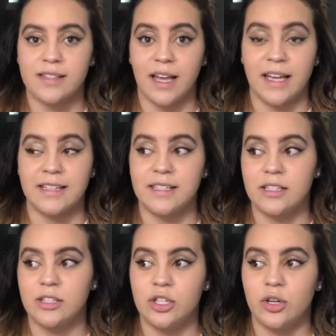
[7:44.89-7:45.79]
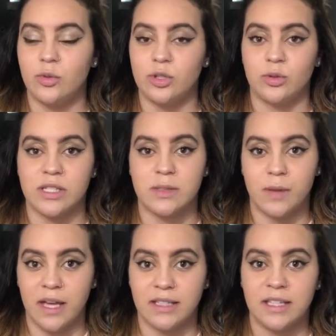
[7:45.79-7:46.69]
Like, I didn't know what to
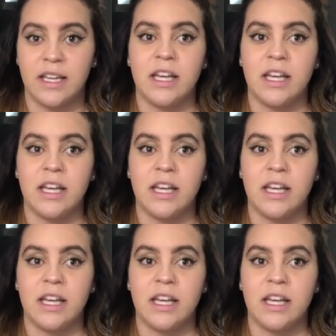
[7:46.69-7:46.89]
expect.